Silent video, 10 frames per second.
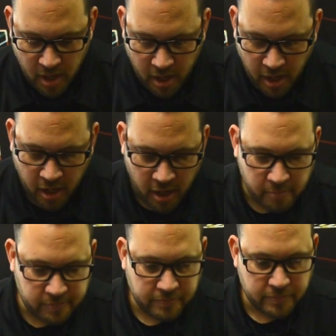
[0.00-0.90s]

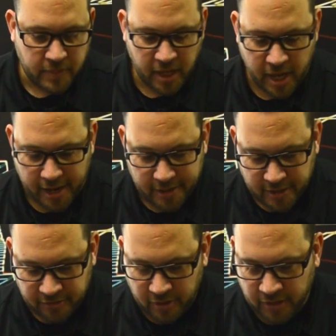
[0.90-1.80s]
Okay,
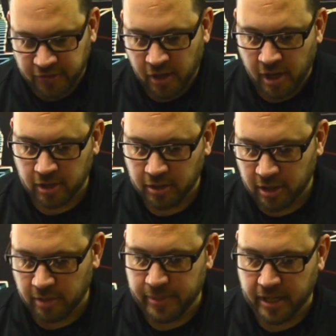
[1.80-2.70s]
so let's talk a
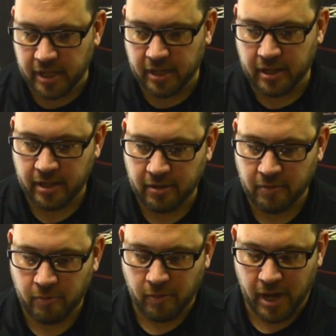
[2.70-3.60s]
little bit
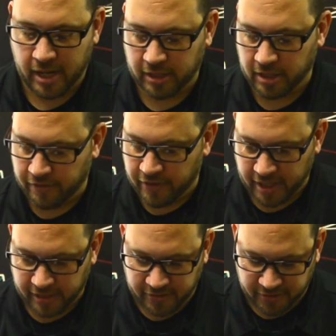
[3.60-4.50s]
on the
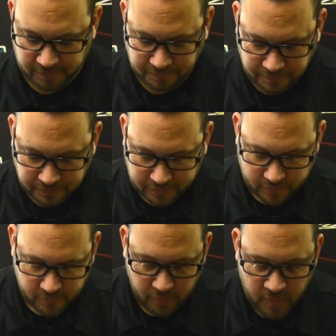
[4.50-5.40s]
device.
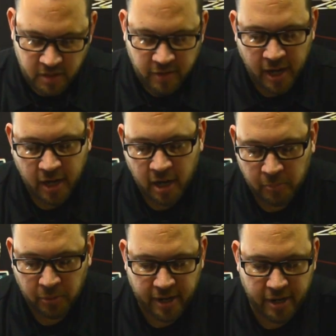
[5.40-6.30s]
You got a
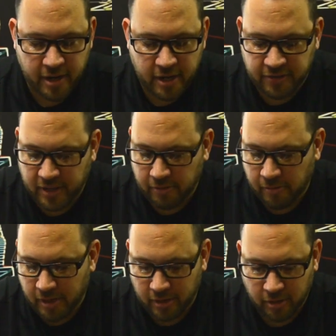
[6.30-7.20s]
couple areas that we
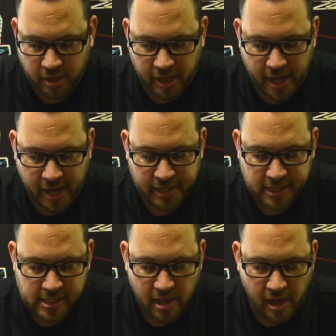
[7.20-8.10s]
want to look at.
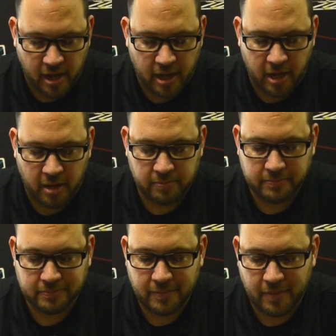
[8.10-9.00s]

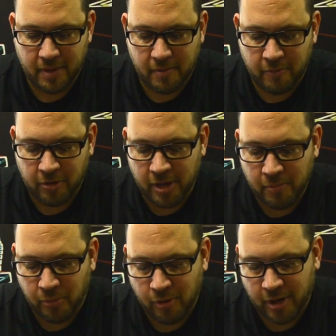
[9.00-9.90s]
Really
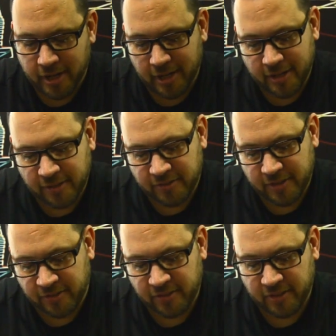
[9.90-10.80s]
important, and this
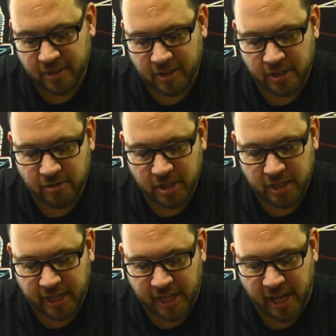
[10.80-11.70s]
is a unit
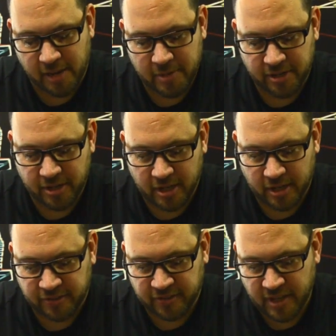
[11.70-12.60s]
that came into
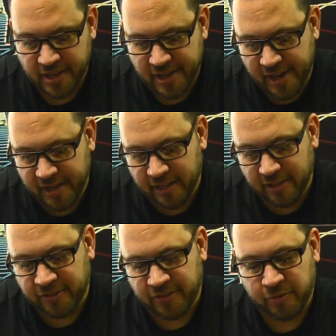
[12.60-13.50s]
us.
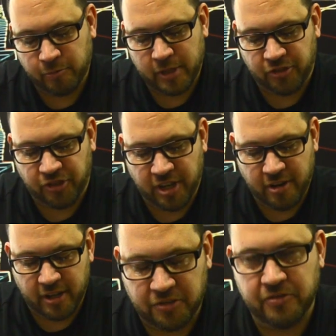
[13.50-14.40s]
This switch
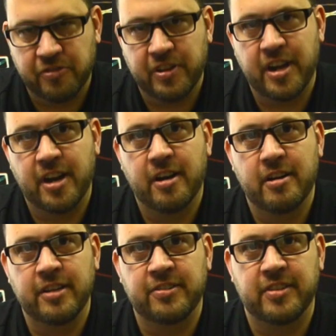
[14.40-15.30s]
here
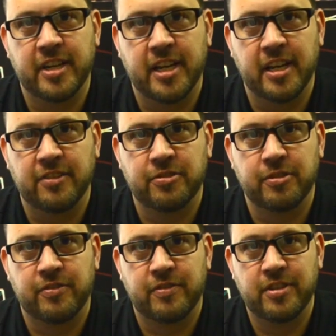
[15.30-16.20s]
very sticky, so
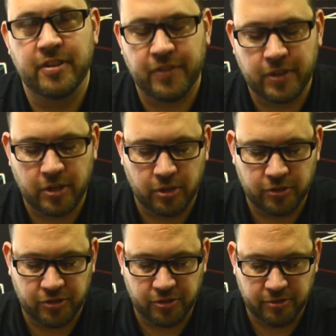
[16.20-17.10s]
it's
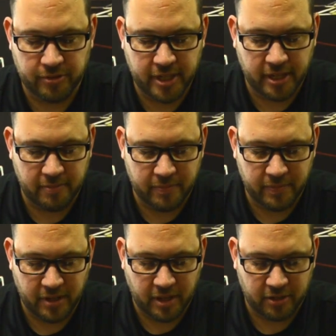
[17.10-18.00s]
difficult to get
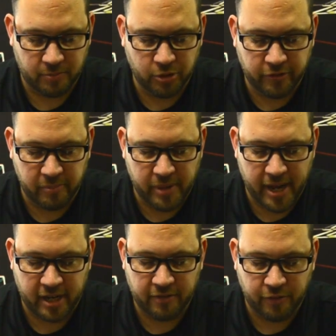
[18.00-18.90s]
moving
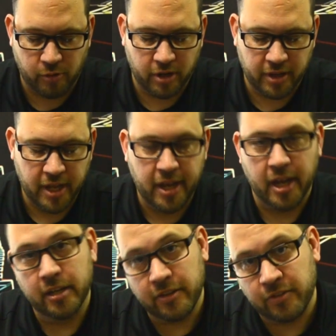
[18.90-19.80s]
back and forth.
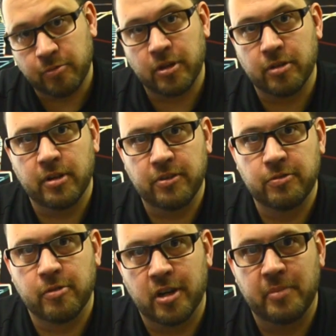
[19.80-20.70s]
And this is one of the
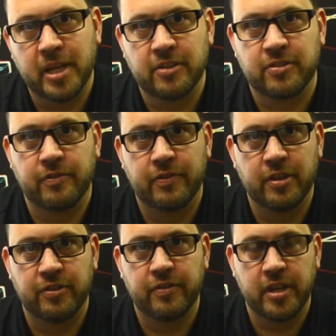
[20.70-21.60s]
reasons we want to make this
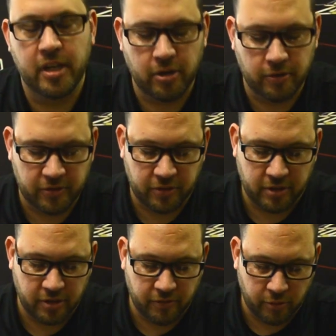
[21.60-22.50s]
video, so you
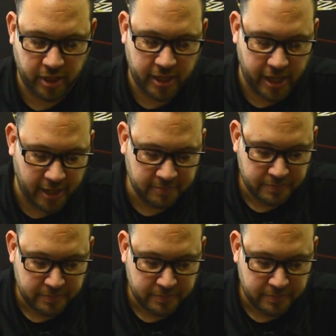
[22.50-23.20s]
can avoid that.